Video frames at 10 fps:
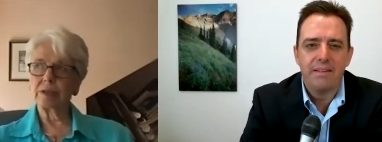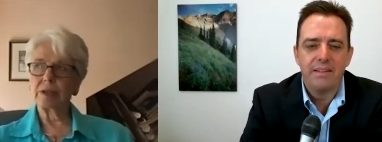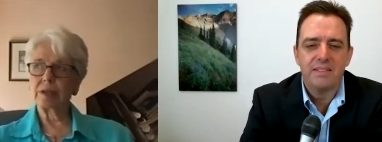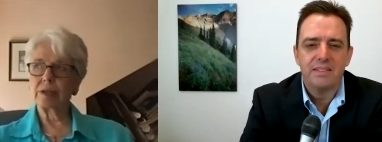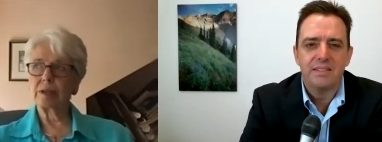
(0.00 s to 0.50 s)

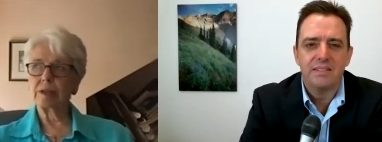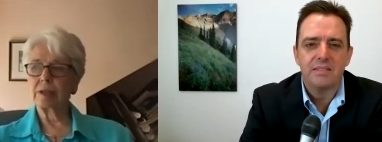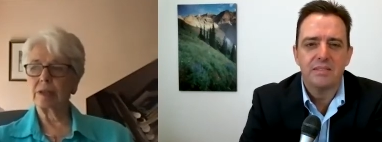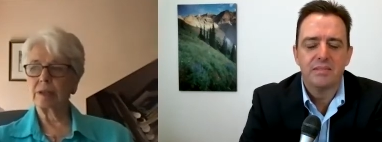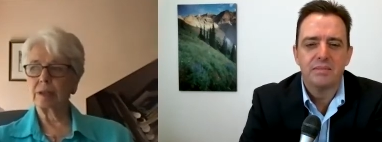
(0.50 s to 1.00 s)

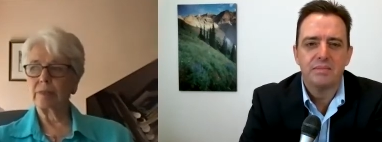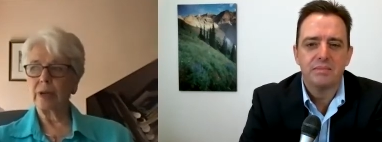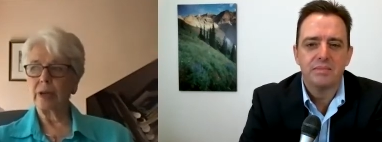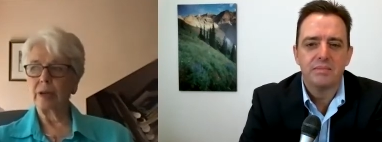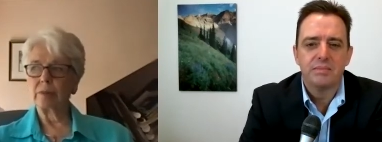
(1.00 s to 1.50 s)
Speaker 1: Kentucky
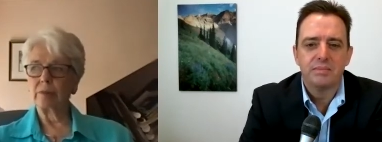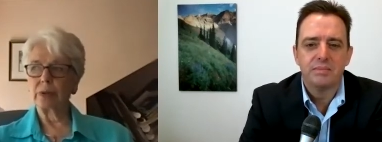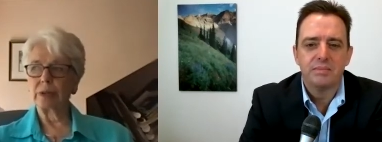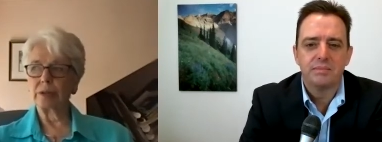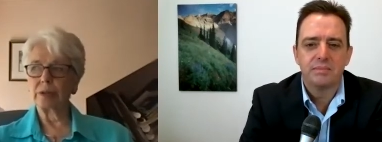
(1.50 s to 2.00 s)
um, had
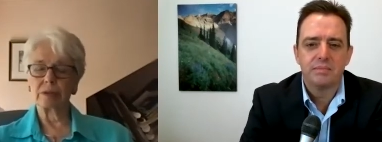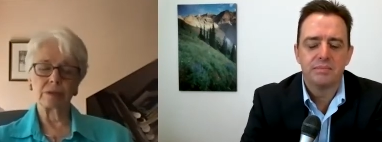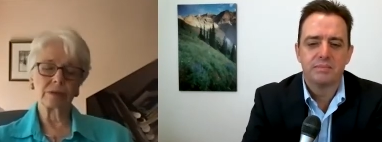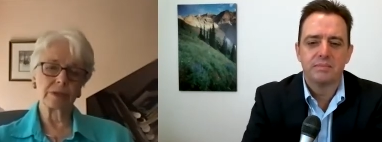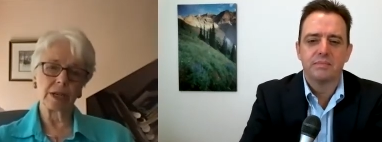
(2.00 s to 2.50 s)
embraced
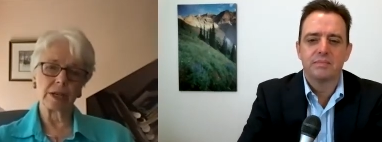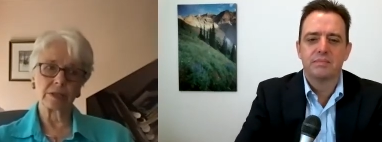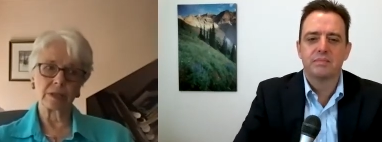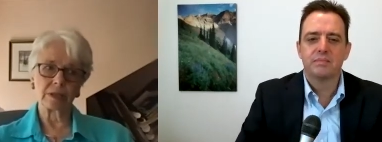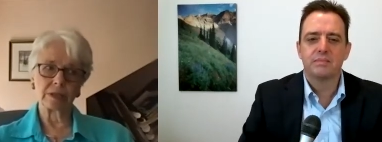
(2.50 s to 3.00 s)

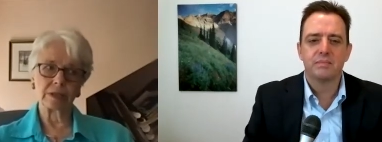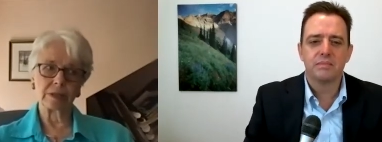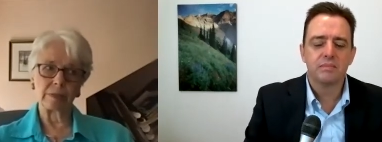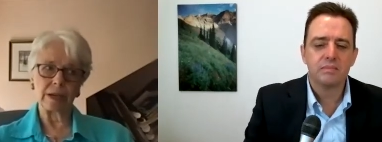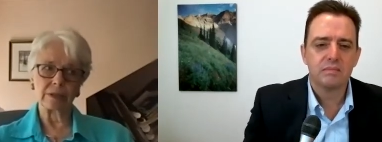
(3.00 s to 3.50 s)

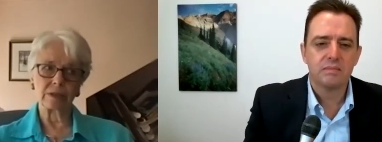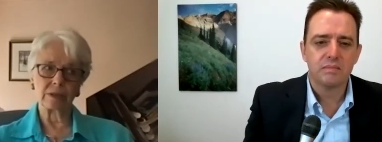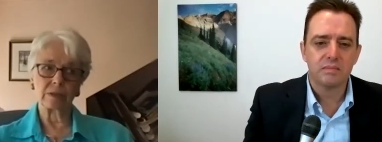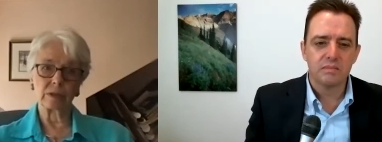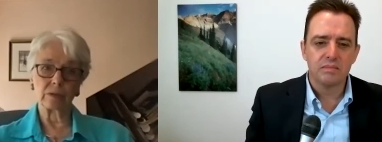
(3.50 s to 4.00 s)
enthusiastically the
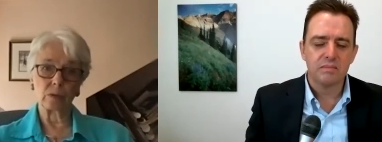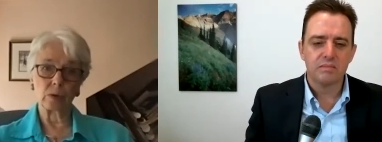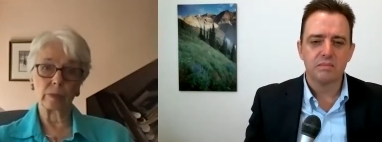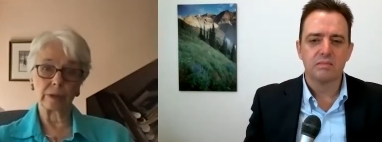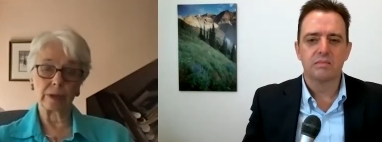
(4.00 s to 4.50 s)
passage of the
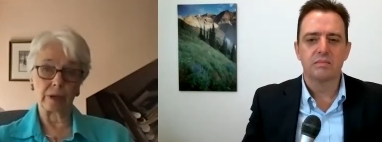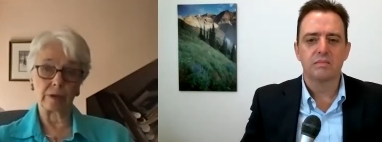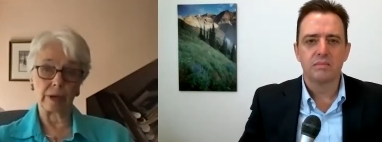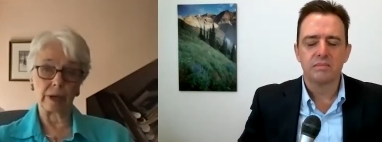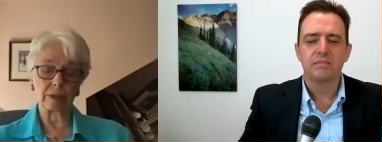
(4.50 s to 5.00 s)
Affordable
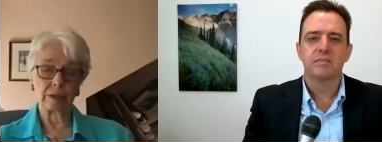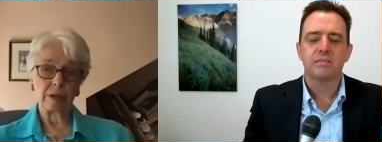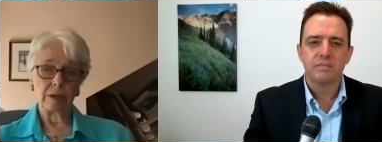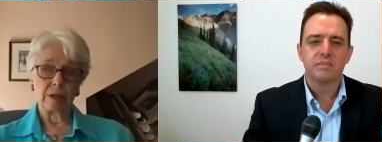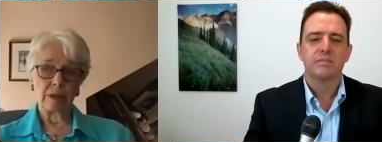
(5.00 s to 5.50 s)
Care Act
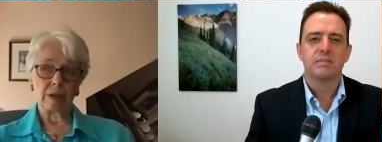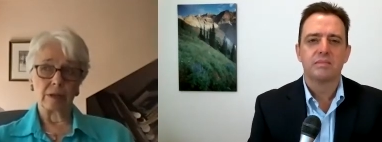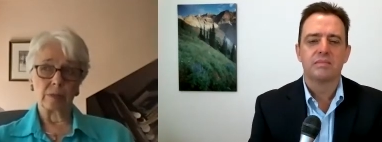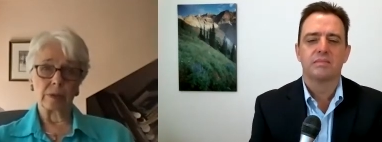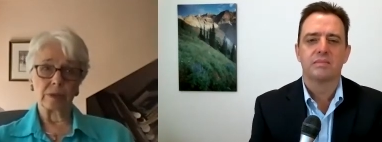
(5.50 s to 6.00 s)

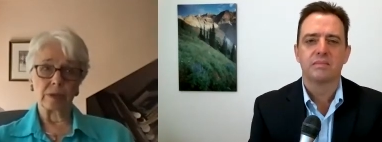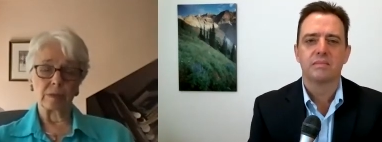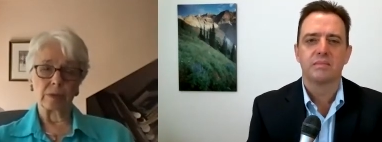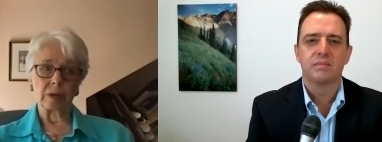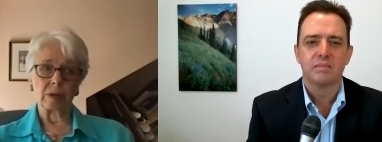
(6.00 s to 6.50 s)
under
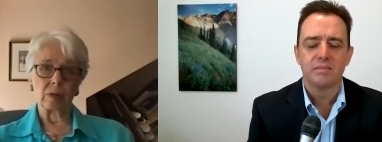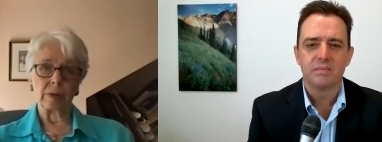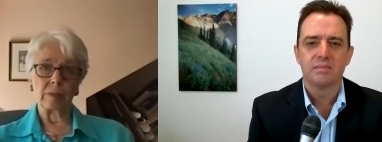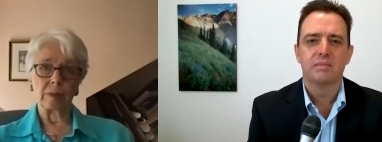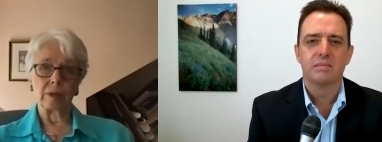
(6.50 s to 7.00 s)
President Barack
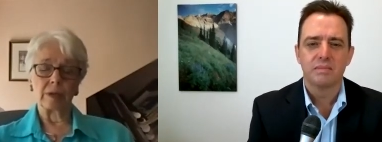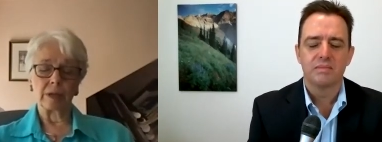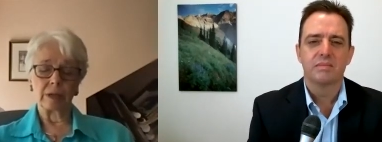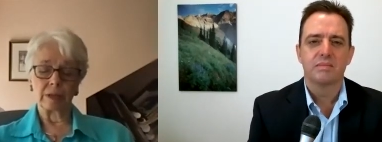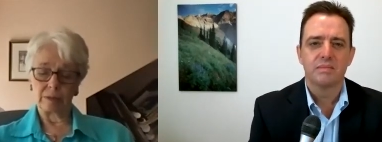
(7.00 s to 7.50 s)
Obama,
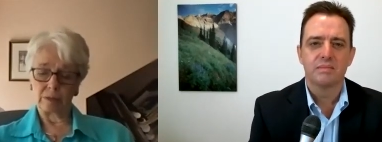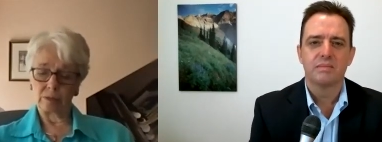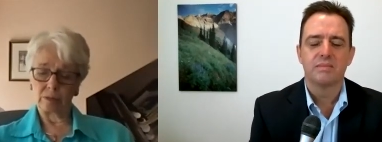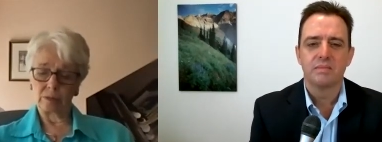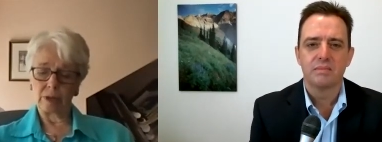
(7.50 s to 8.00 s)
and
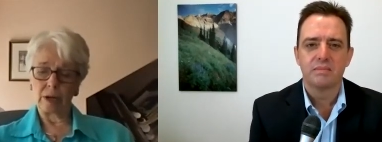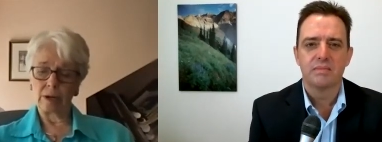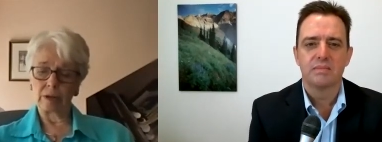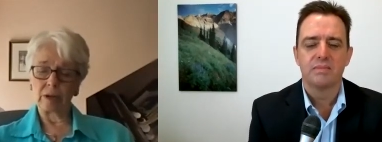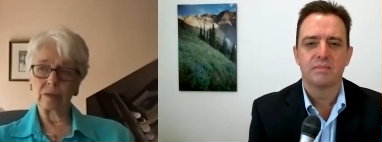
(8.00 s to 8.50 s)

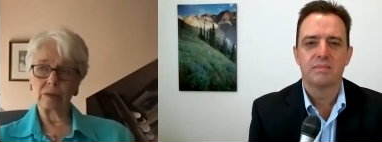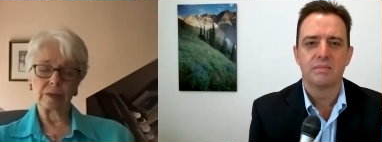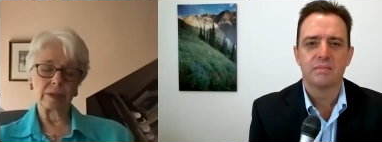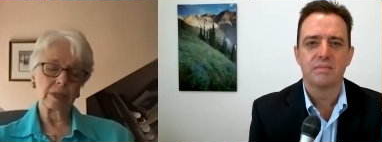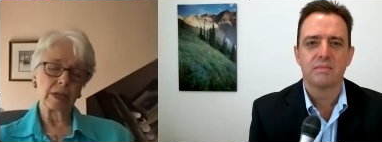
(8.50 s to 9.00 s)
our
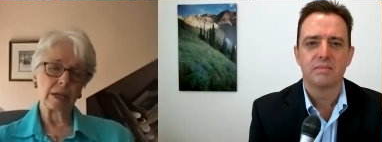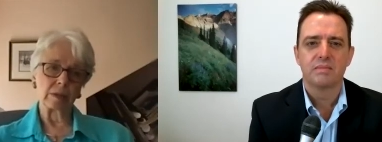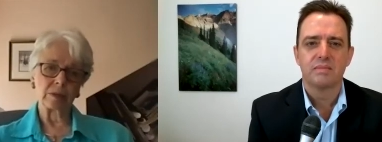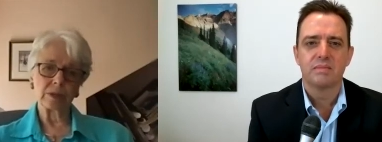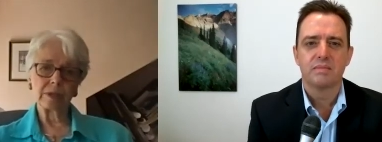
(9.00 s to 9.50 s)
governor at the
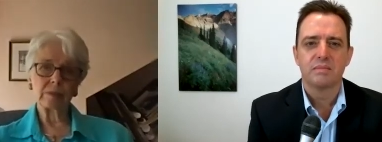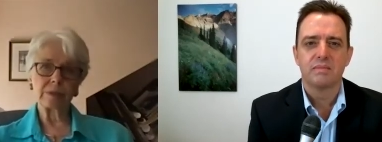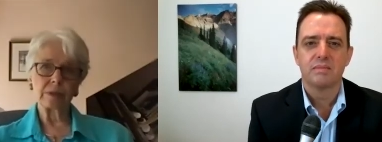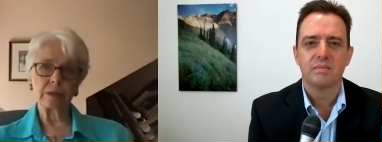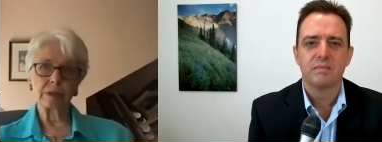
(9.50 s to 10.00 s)
time, Steve
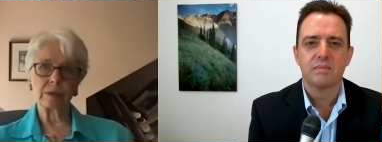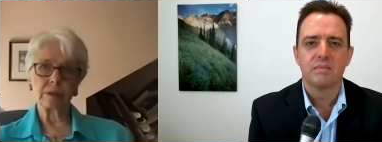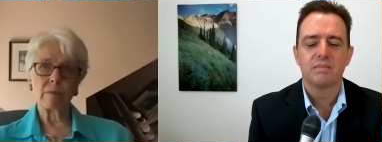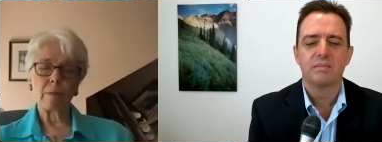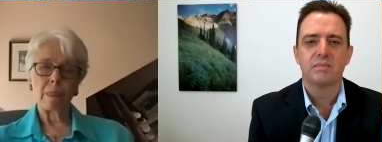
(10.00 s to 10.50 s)

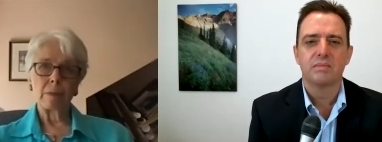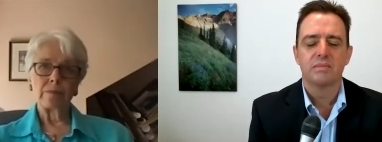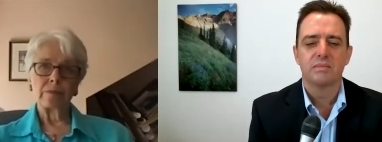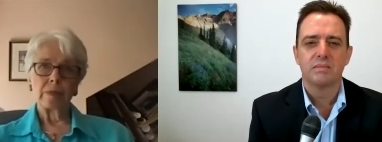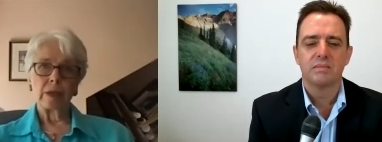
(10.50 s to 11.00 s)
Beshear,
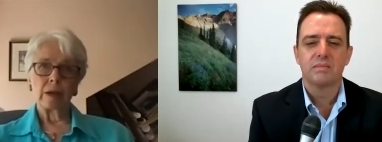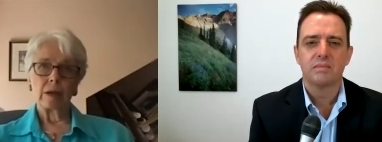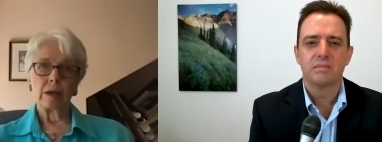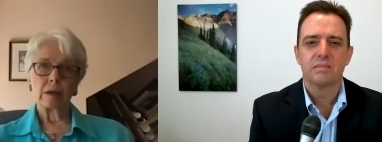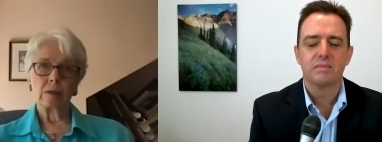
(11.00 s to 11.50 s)

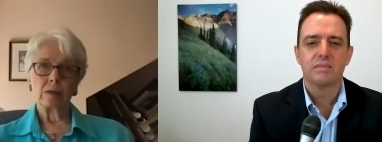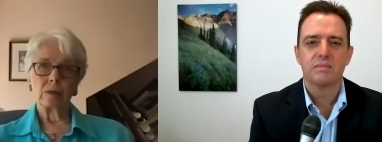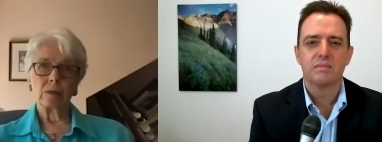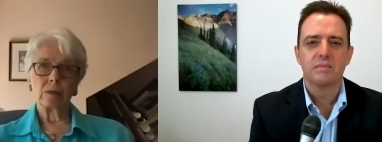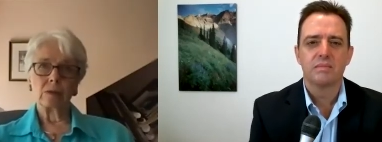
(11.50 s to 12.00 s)
uh,
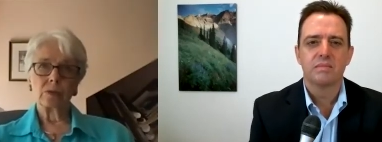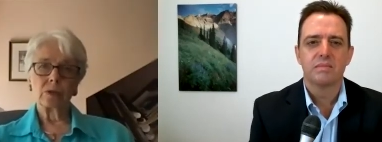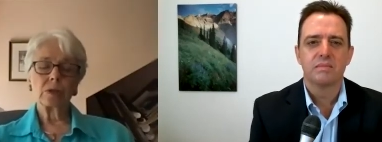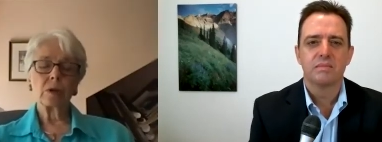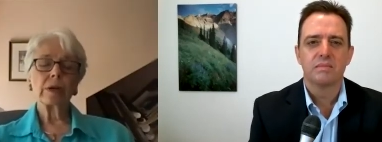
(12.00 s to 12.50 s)

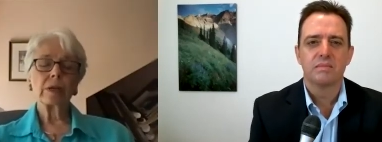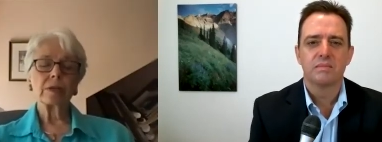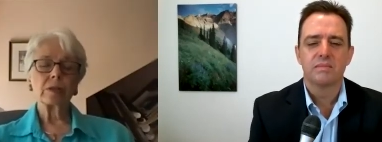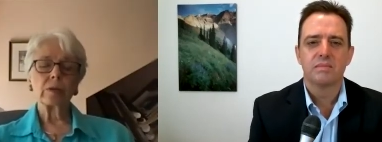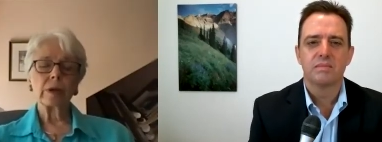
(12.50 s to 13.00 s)
saw it
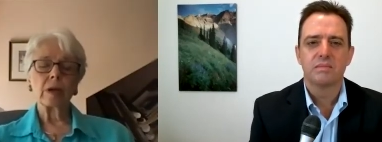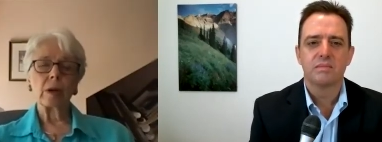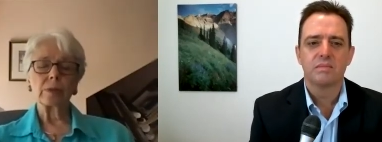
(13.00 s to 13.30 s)
as a great